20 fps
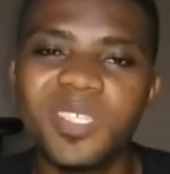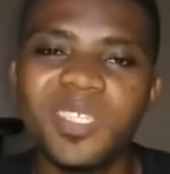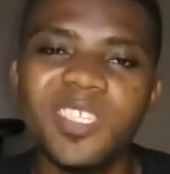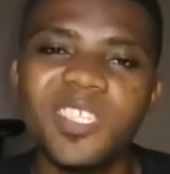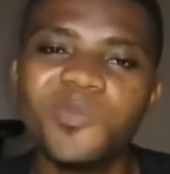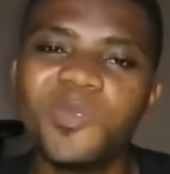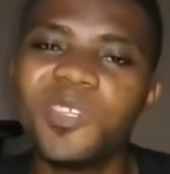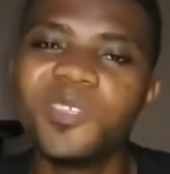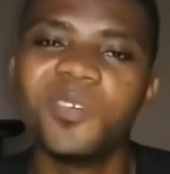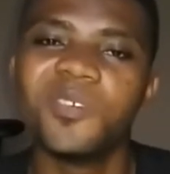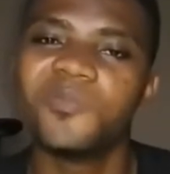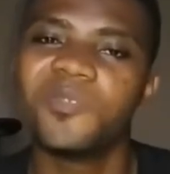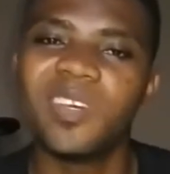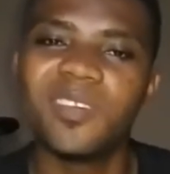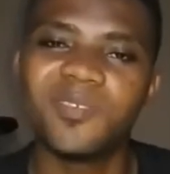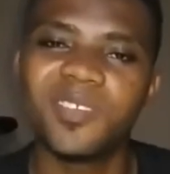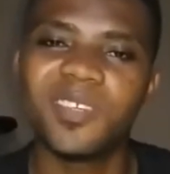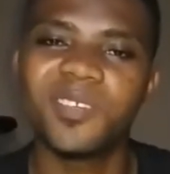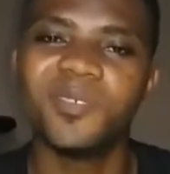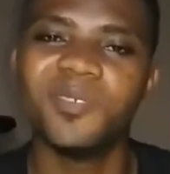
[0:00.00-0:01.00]
in the space of
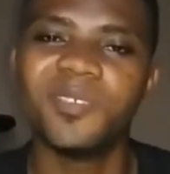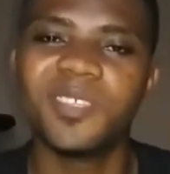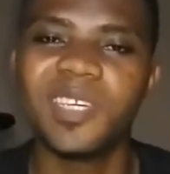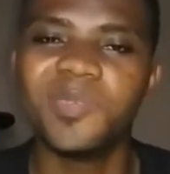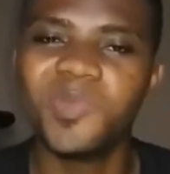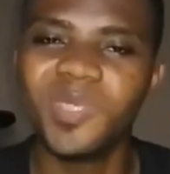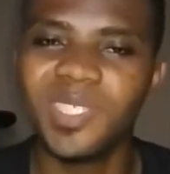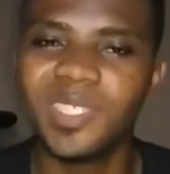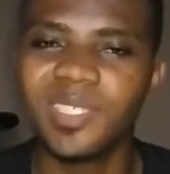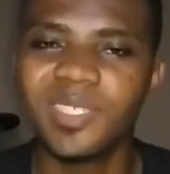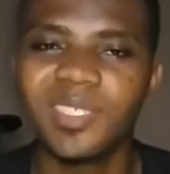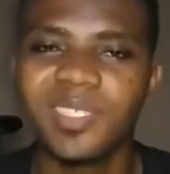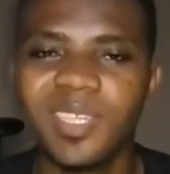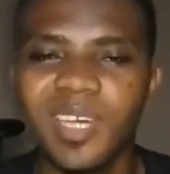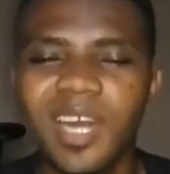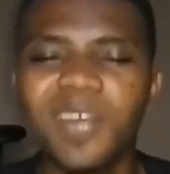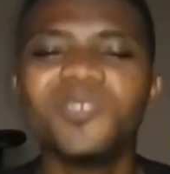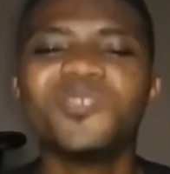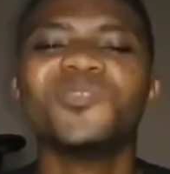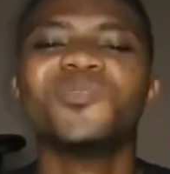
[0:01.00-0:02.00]
5 seconds. I mean,
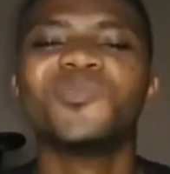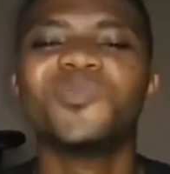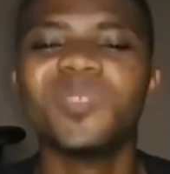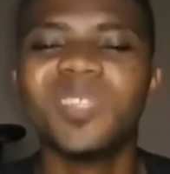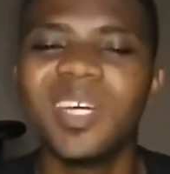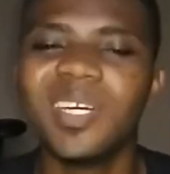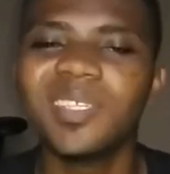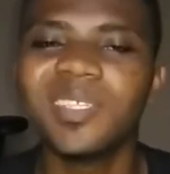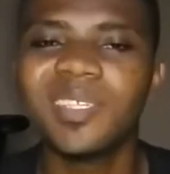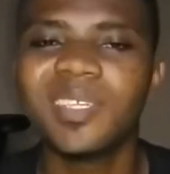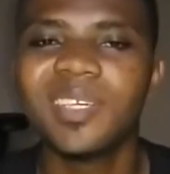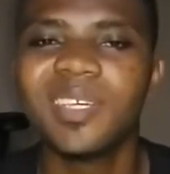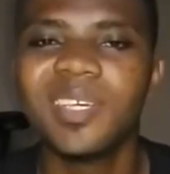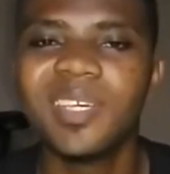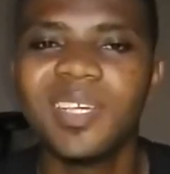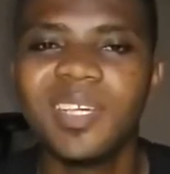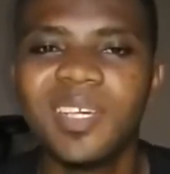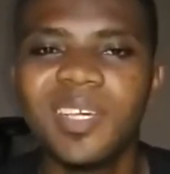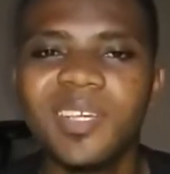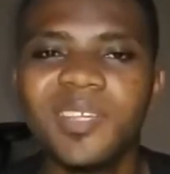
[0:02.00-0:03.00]
how do you do that?
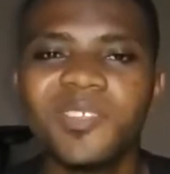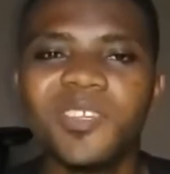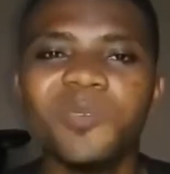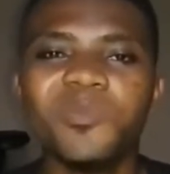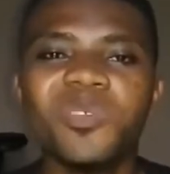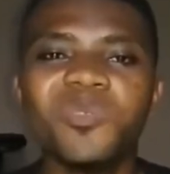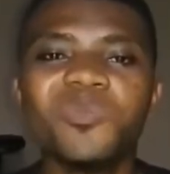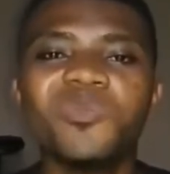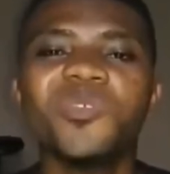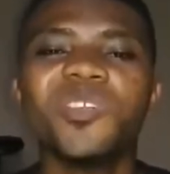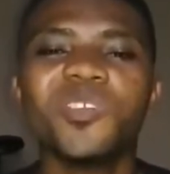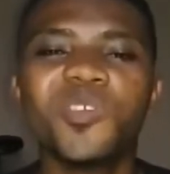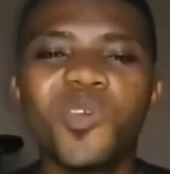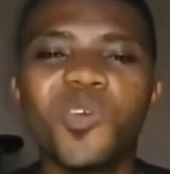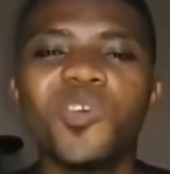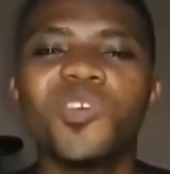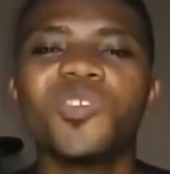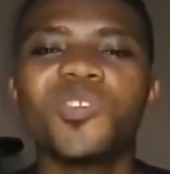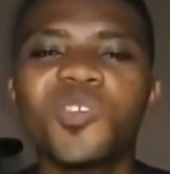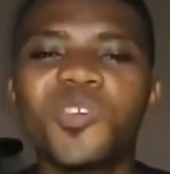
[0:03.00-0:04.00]
Some people will
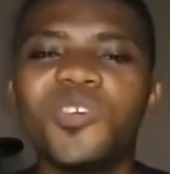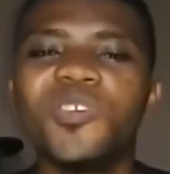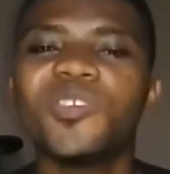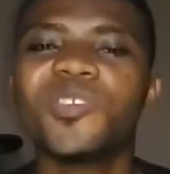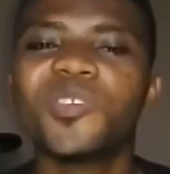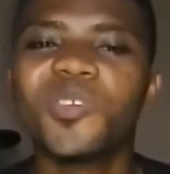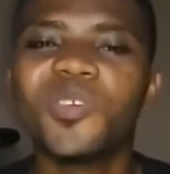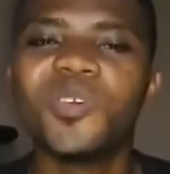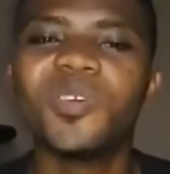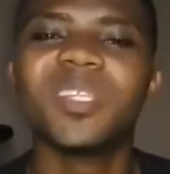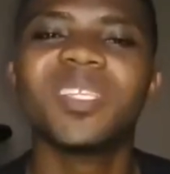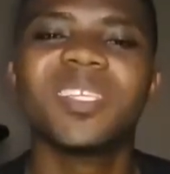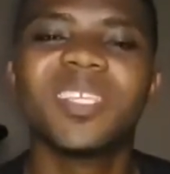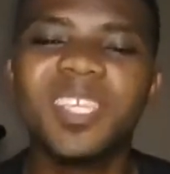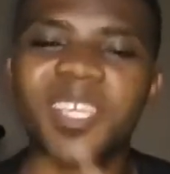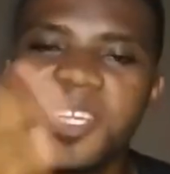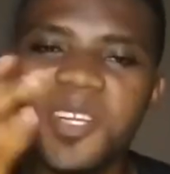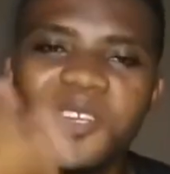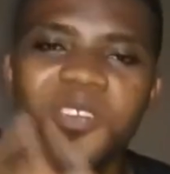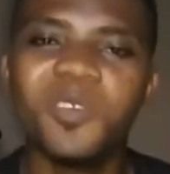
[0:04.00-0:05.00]
call,
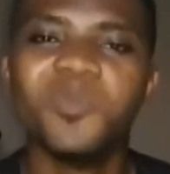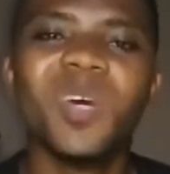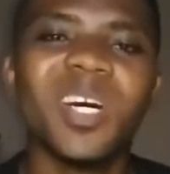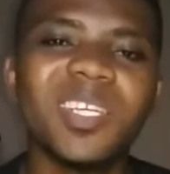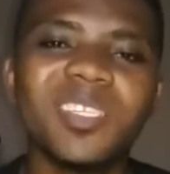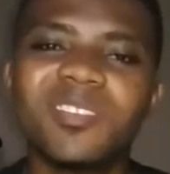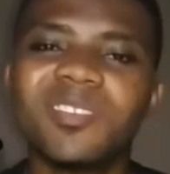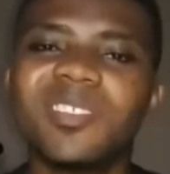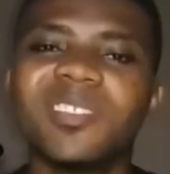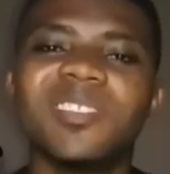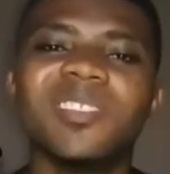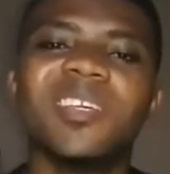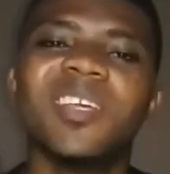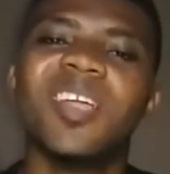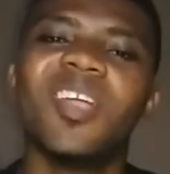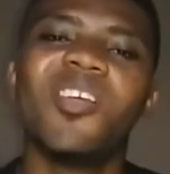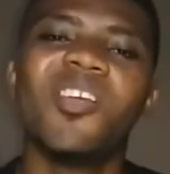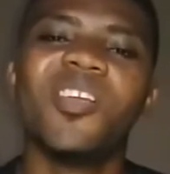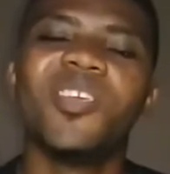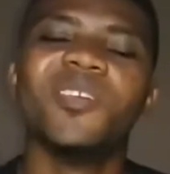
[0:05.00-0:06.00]
kill your battery.
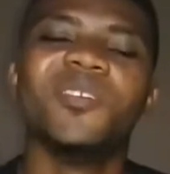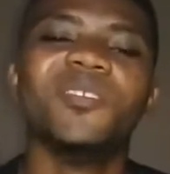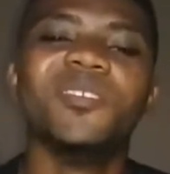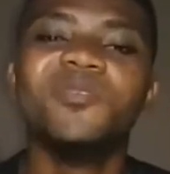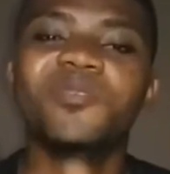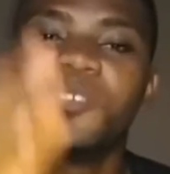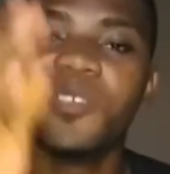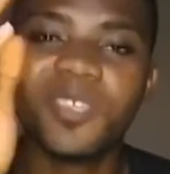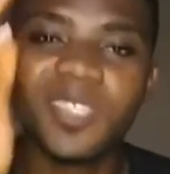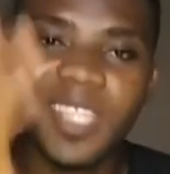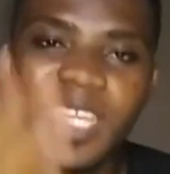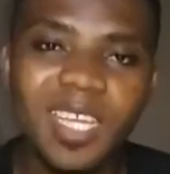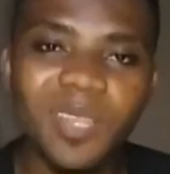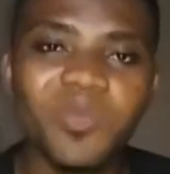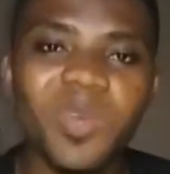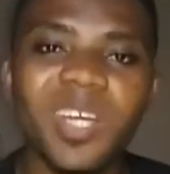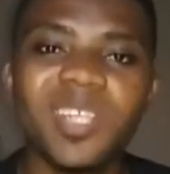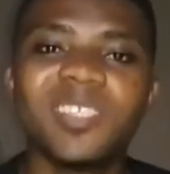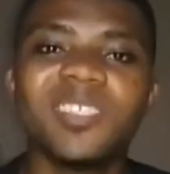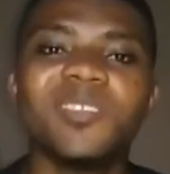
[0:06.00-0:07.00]
Your dead
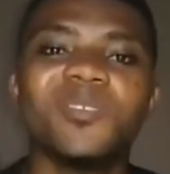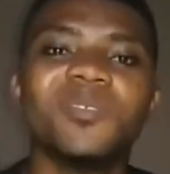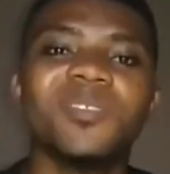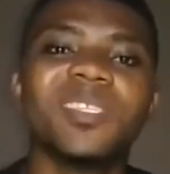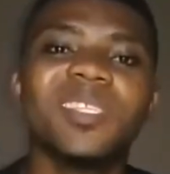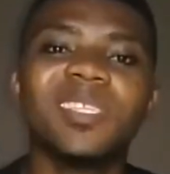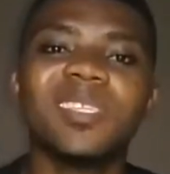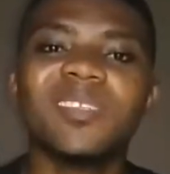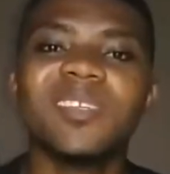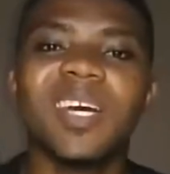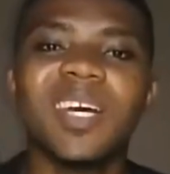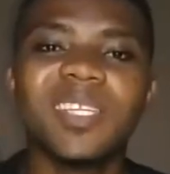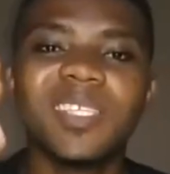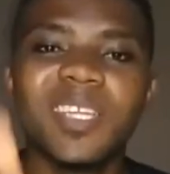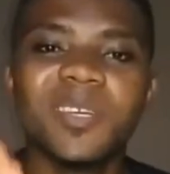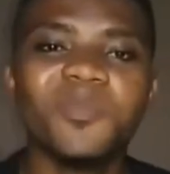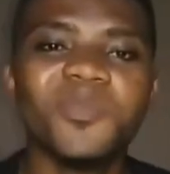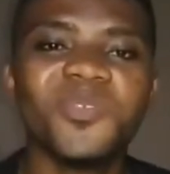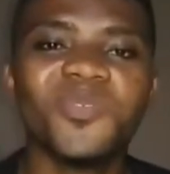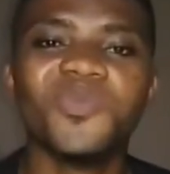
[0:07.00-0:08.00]
battery, they will still
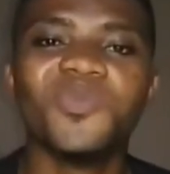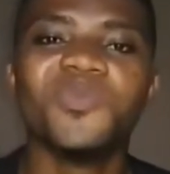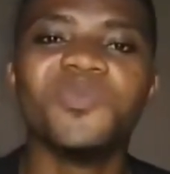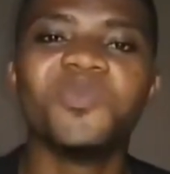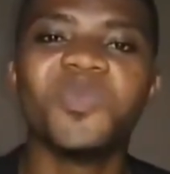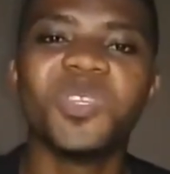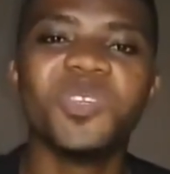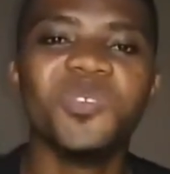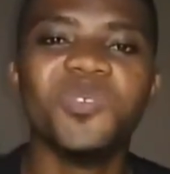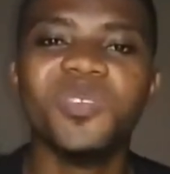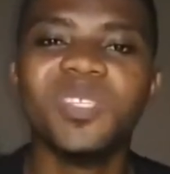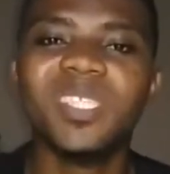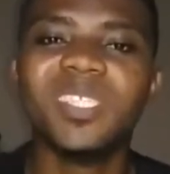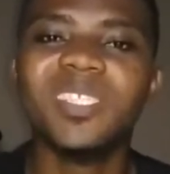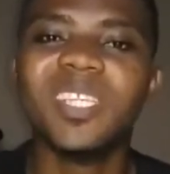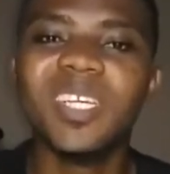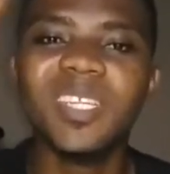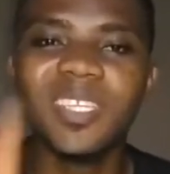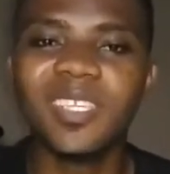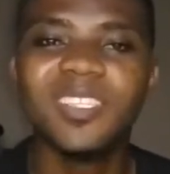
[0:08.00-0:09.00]
attempt to
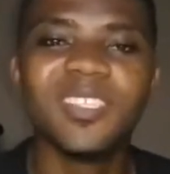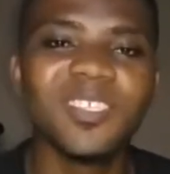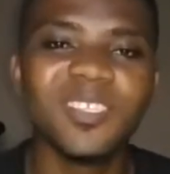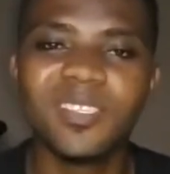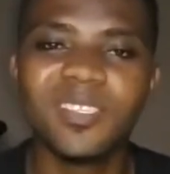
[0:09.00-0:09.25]
drain it